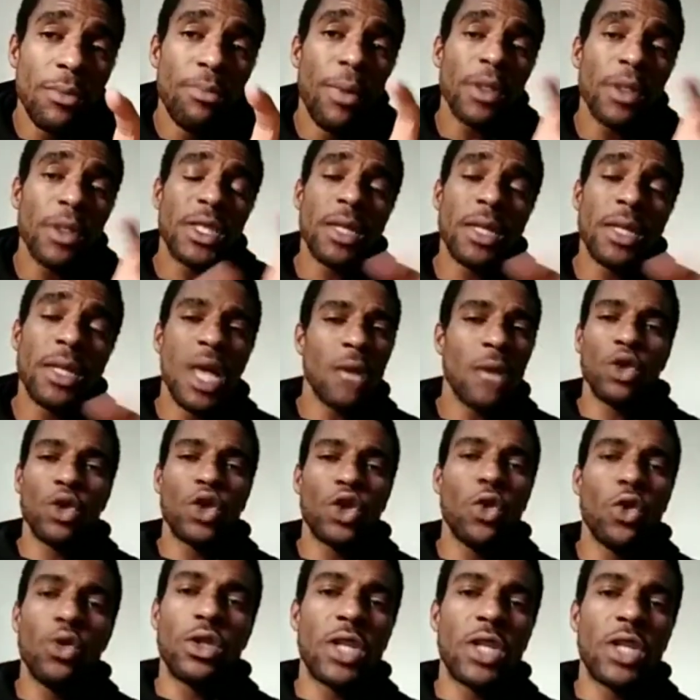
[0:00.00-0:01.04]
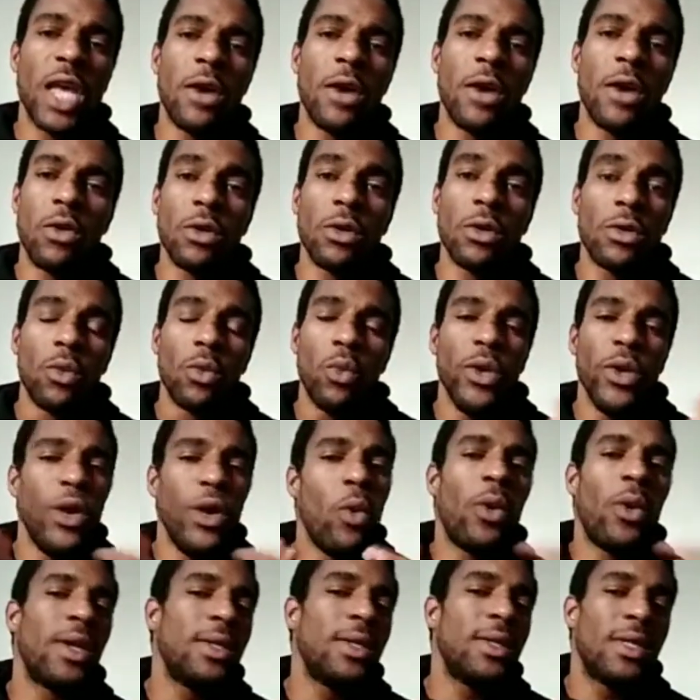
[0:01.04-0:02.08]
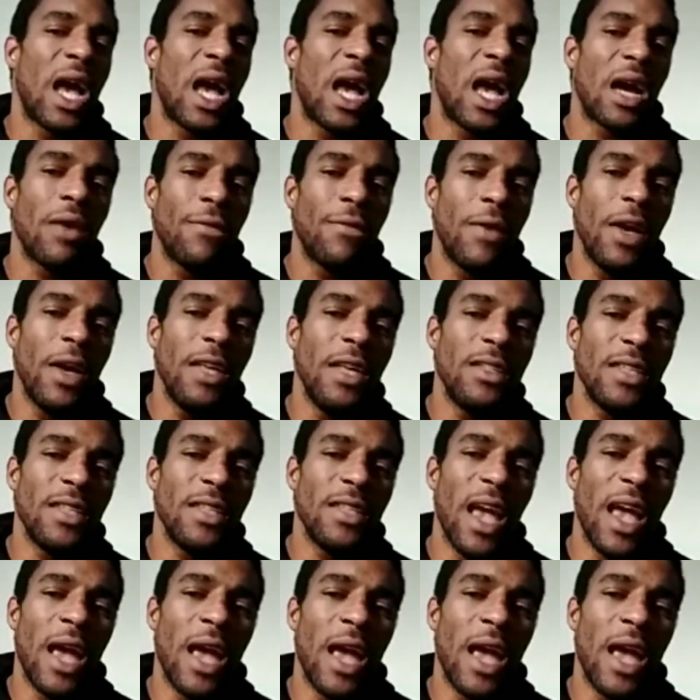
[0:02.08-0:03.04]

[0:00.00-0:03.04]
But sometimes we're so scared or we don't want to sacrifice,